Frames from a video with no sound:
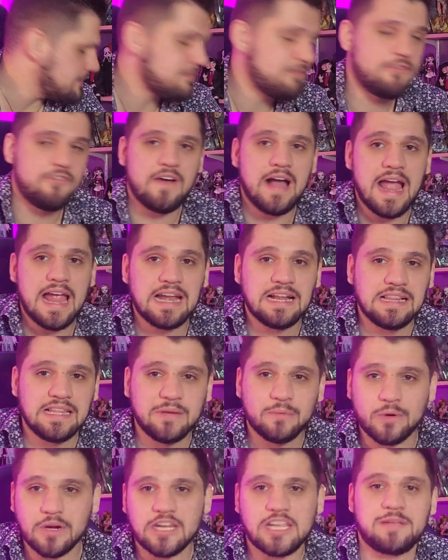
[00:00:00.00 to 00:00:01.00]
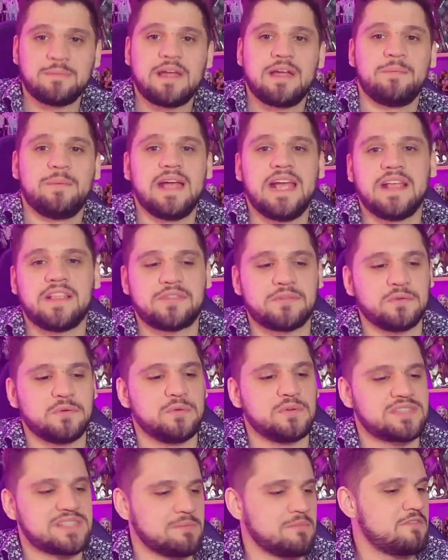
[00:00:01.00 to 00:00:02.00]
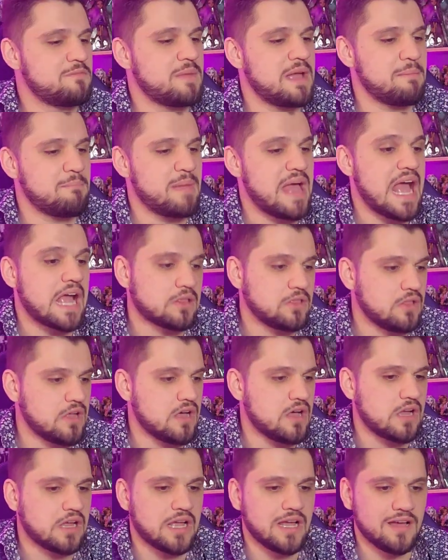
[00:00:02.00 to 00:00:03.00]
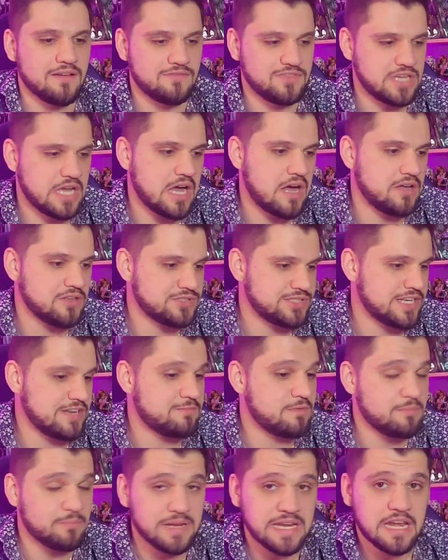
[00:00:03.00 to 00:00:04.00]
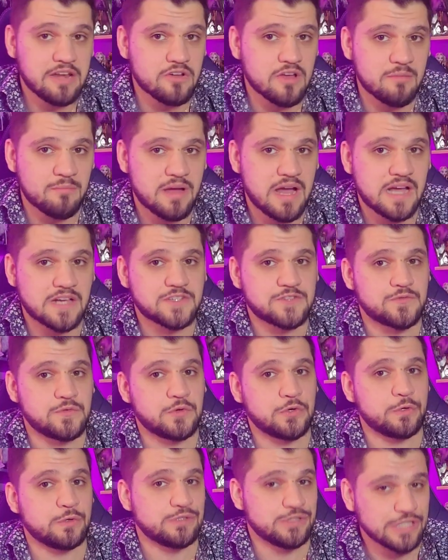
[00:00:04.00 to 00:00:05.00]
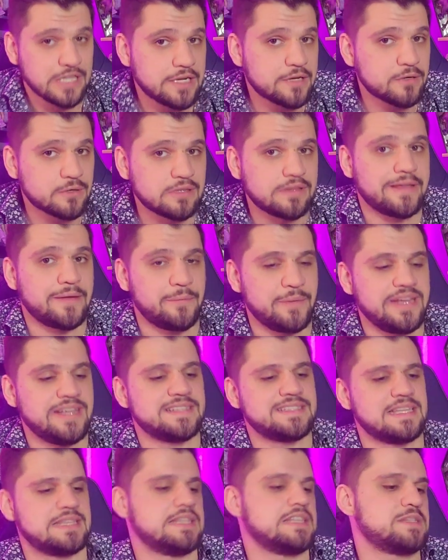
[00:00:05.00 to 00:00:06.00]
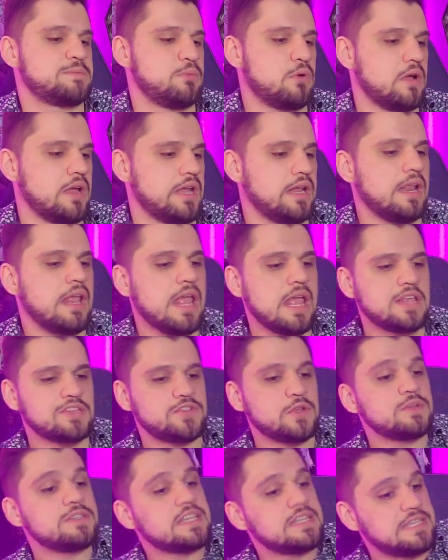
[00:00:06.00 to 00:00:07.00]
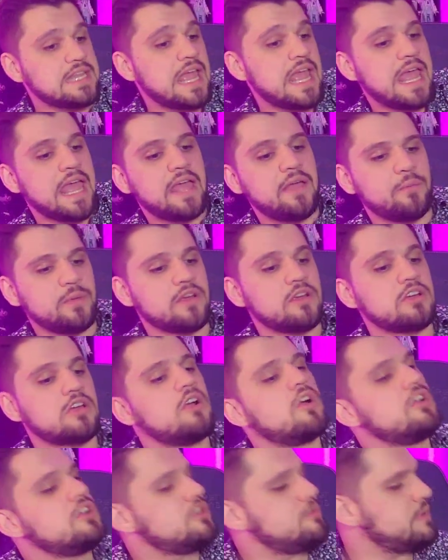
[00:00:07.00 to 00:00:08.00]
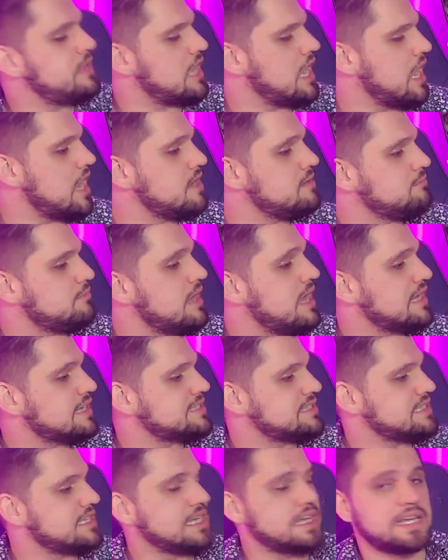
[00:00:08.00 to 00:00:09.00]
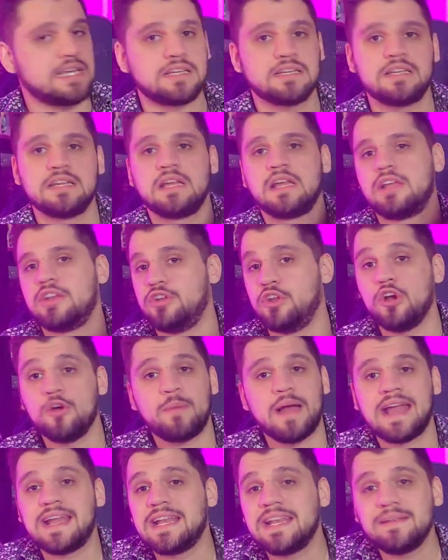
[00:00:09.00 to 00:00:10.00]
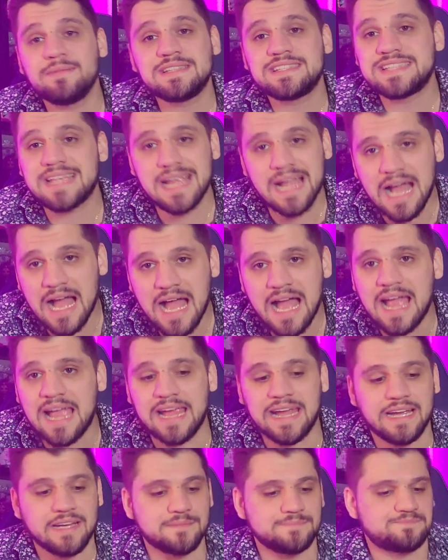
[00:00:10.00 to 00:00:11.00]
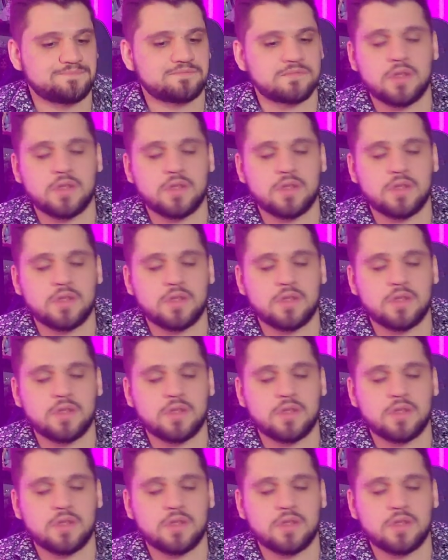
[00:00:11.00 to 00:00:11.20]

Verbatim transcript: I'm finally working my way through some of my backlog of dolls that I've been meaning to unbox for literally weeks at this point. So today we are going to be unboxing, nope, I didn't even say hi.